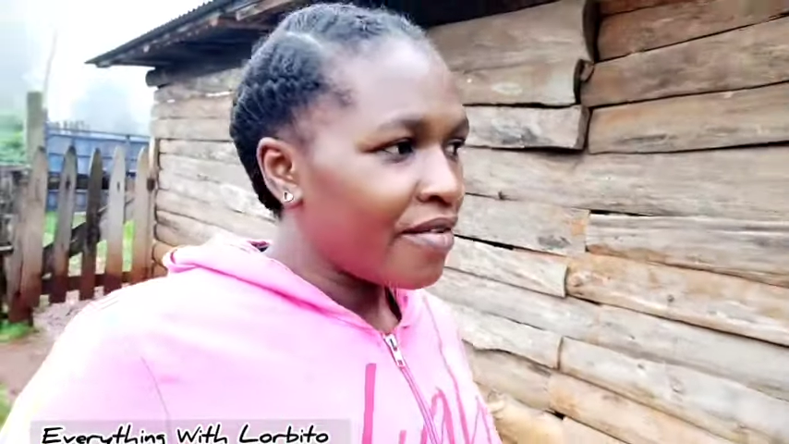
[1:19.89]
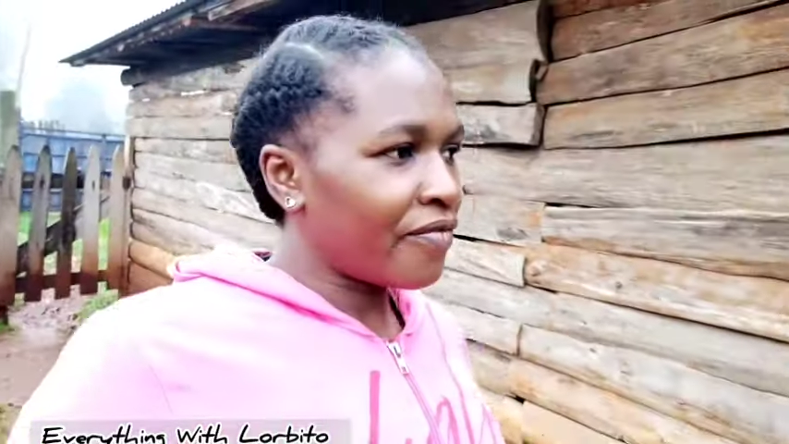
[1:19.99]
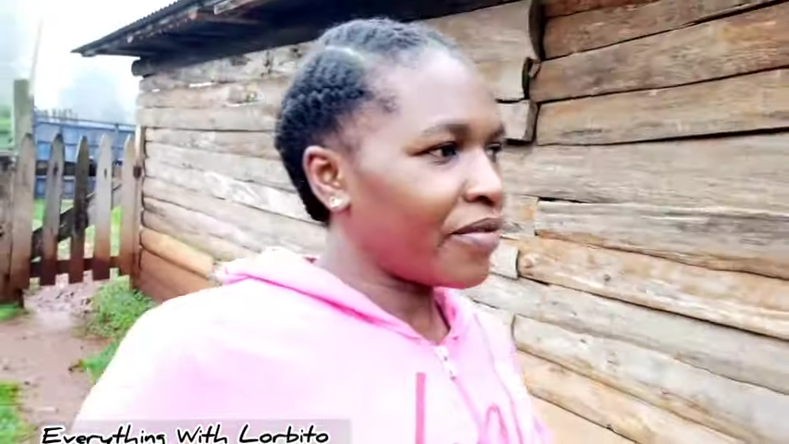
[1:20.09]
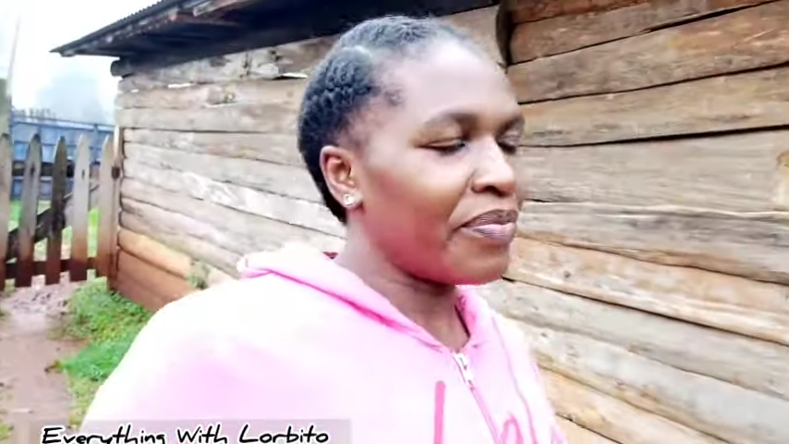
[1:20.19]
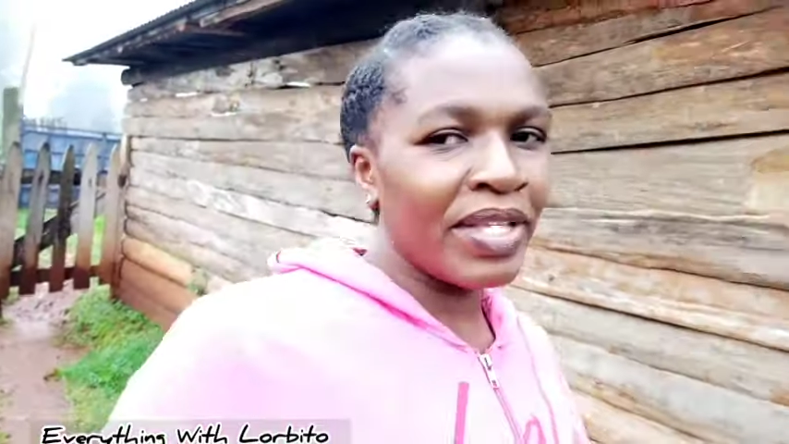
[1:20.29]

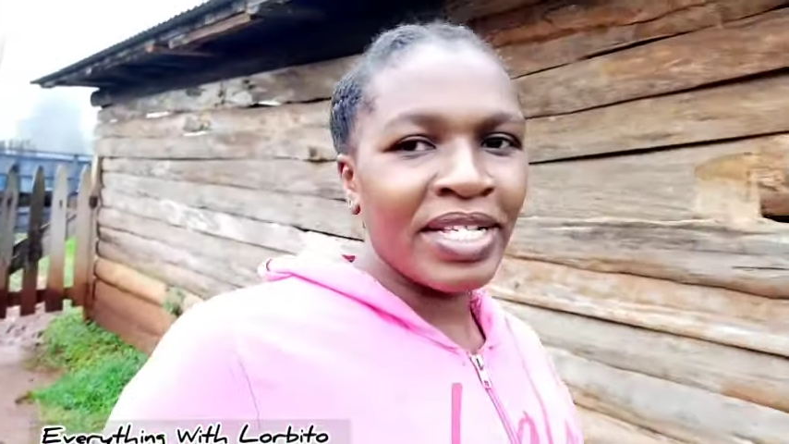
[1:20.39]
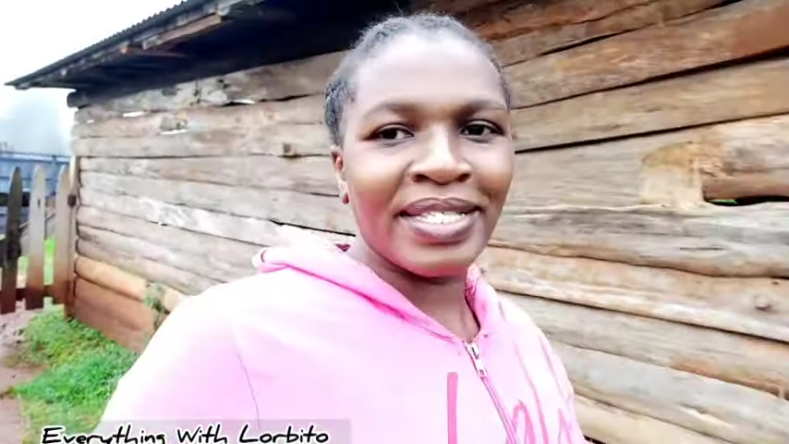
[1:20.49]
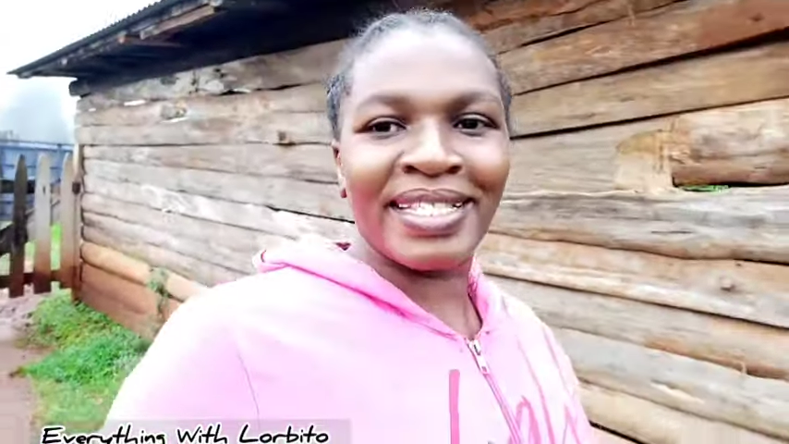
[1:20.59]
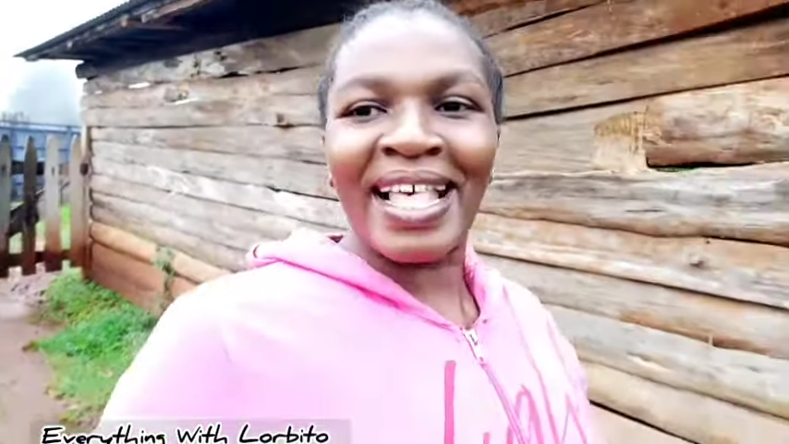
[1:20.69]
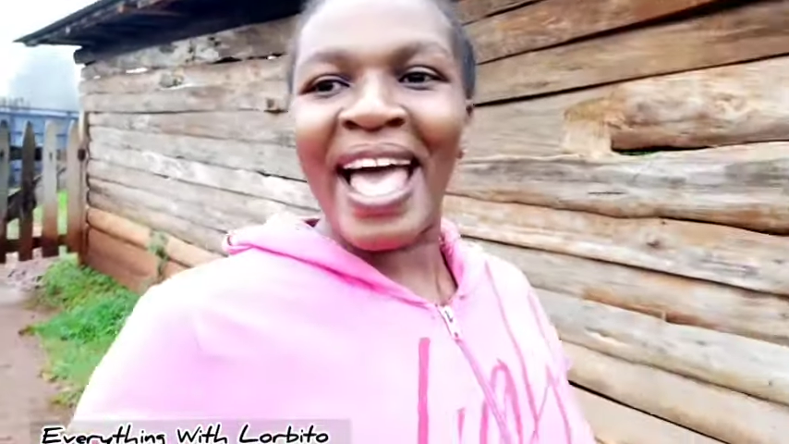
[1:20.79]
from this
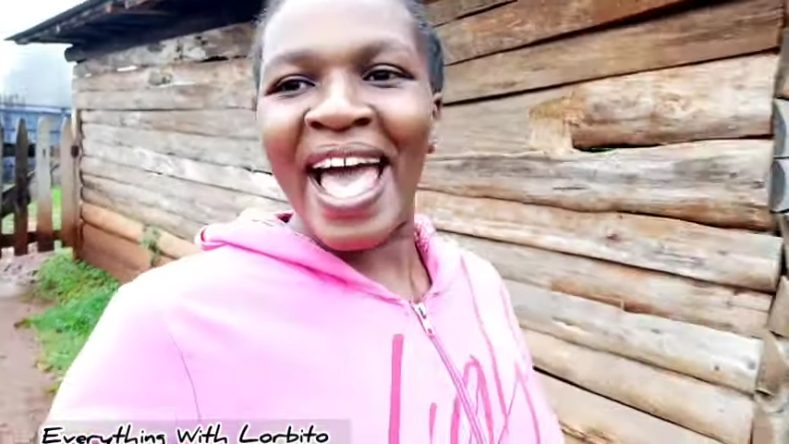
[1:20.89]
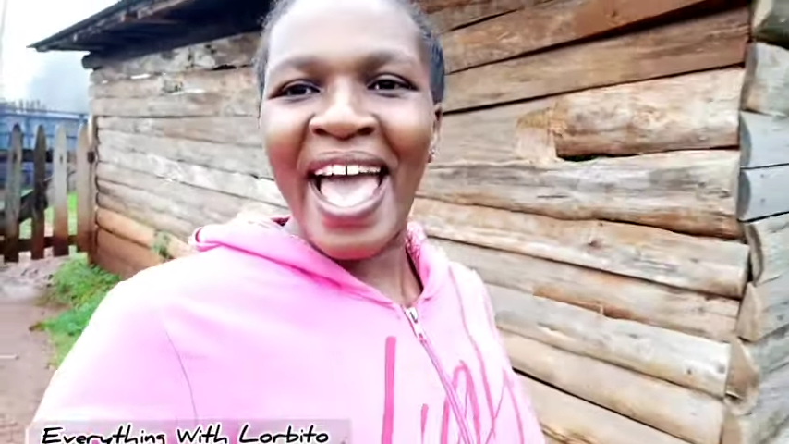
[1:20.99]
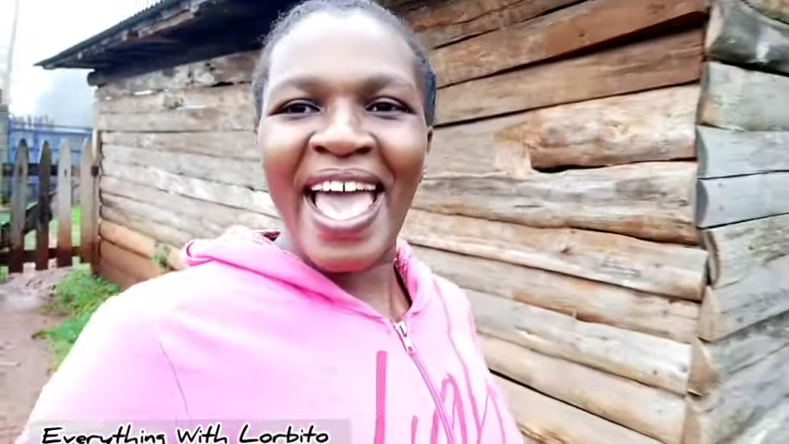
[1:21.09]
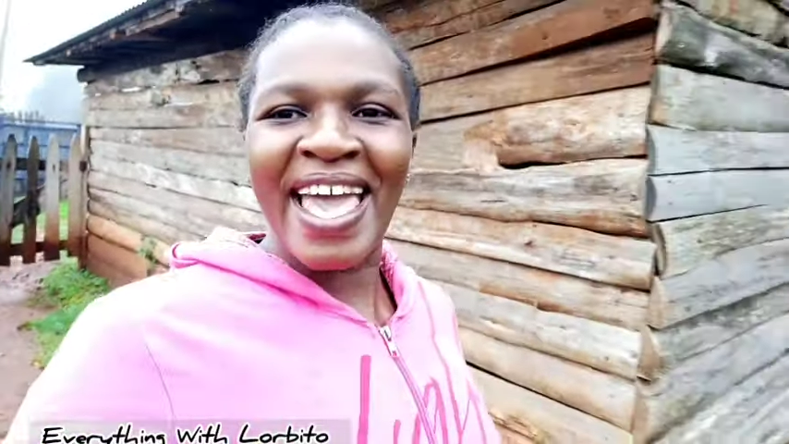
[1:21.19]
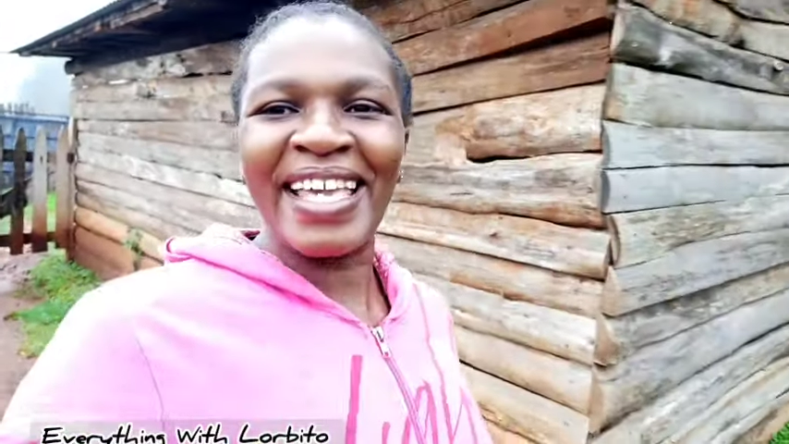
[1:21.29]

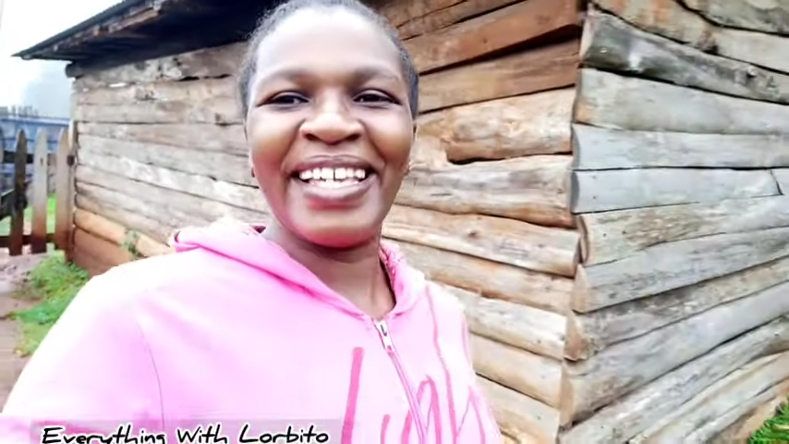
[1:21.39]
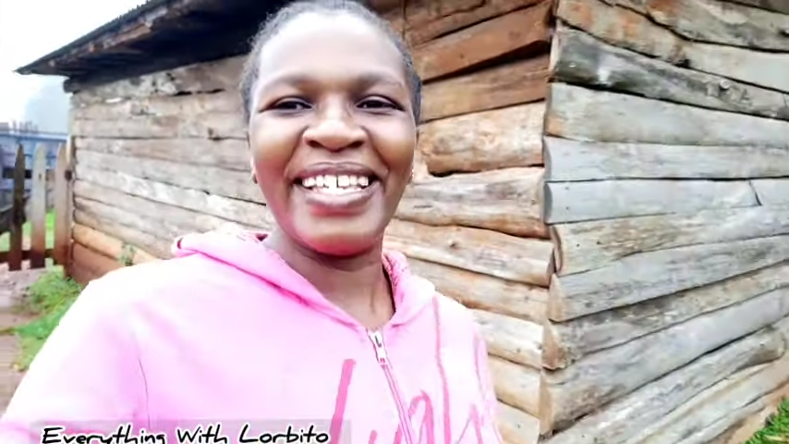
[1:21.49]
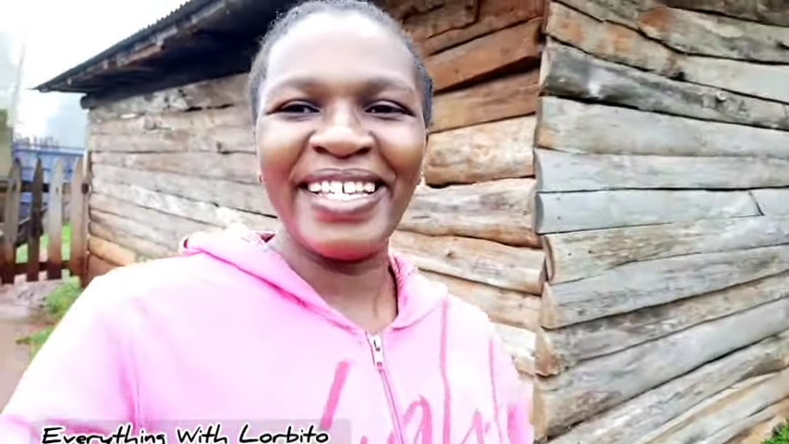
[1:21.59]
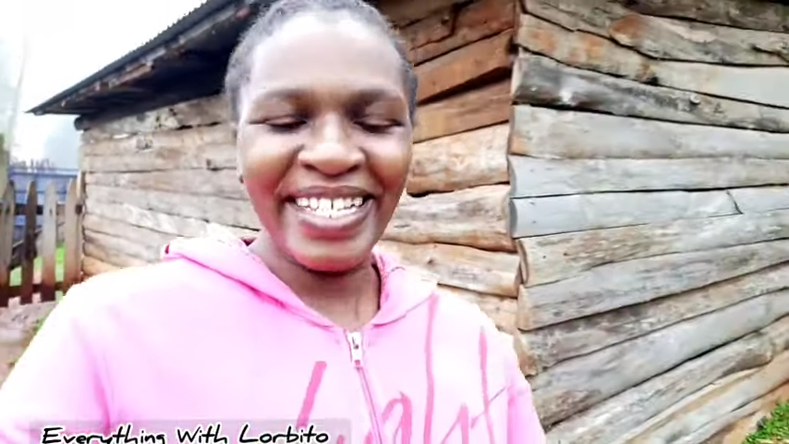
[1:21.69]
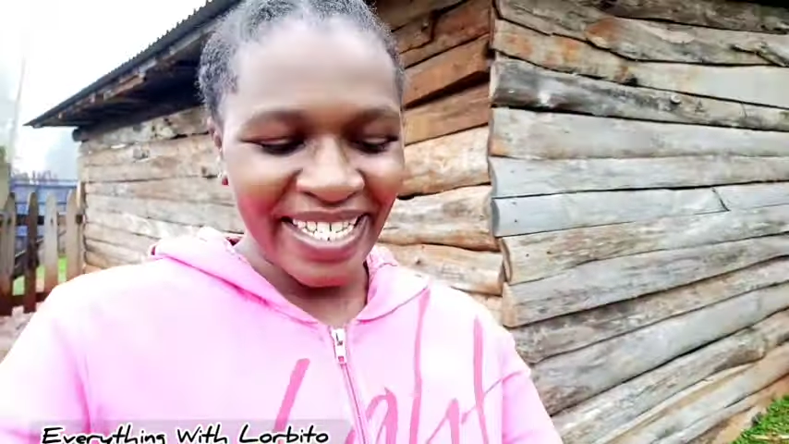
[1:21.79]

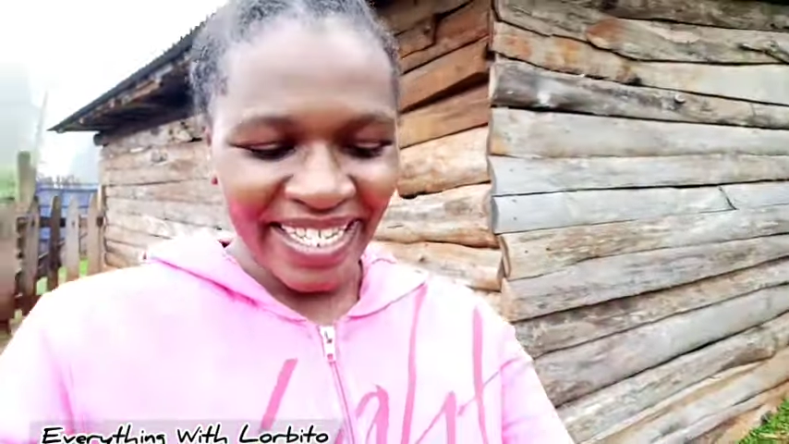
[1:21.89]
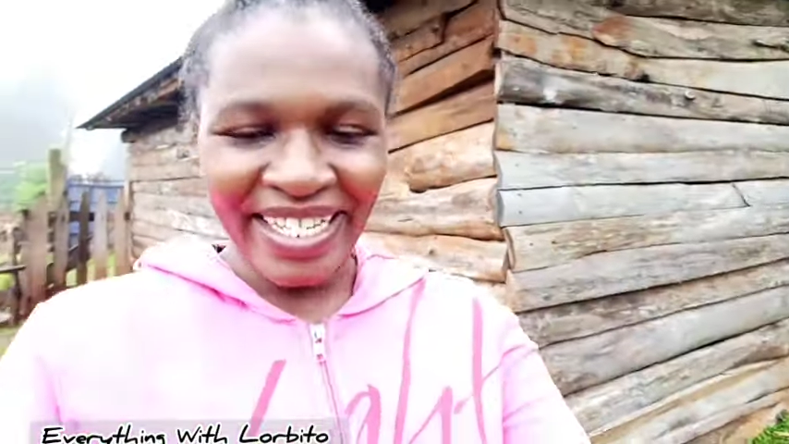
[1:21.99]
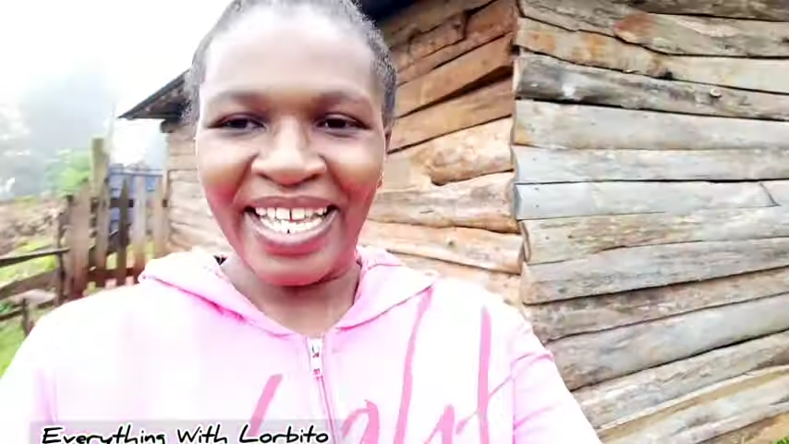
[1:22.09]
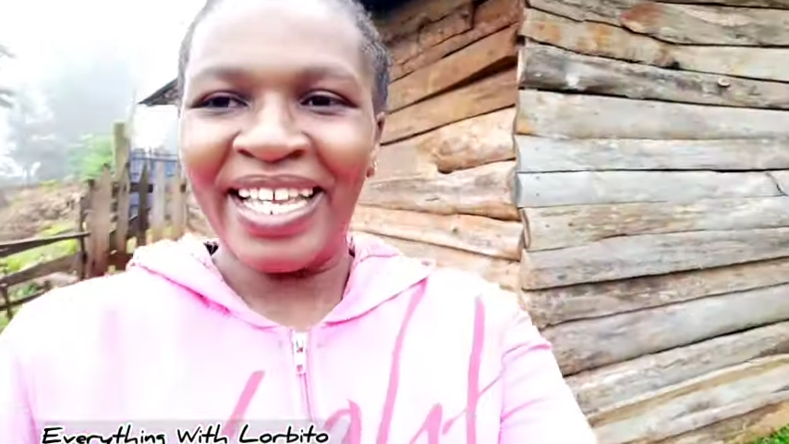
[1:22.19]
side.